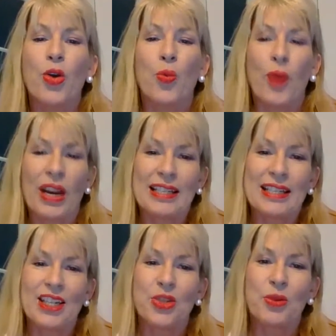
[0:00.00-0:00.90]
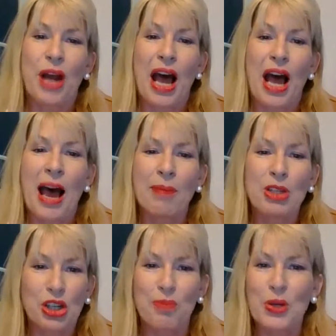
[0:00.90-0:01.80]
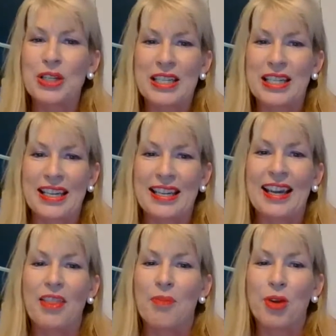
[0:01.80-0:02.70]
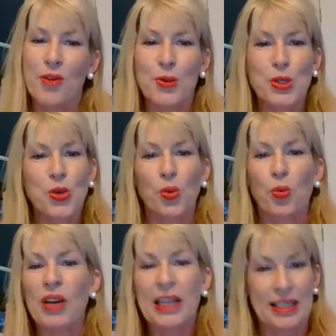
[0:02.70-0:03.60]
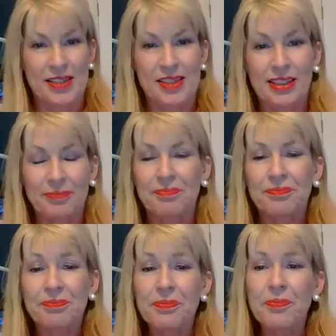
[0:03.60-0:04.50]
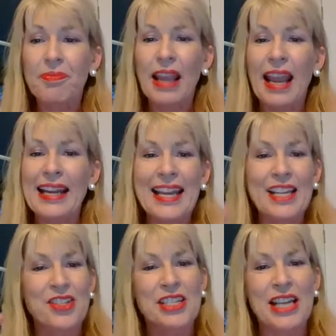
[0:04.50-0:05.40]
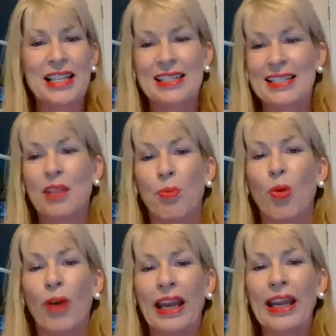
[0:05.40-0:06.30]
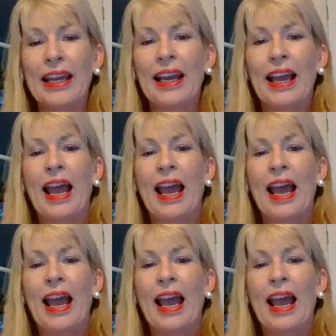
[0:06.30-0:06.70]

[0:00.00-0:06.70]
who went into an Amish community. The movie was called Witness. And he has to take this little boy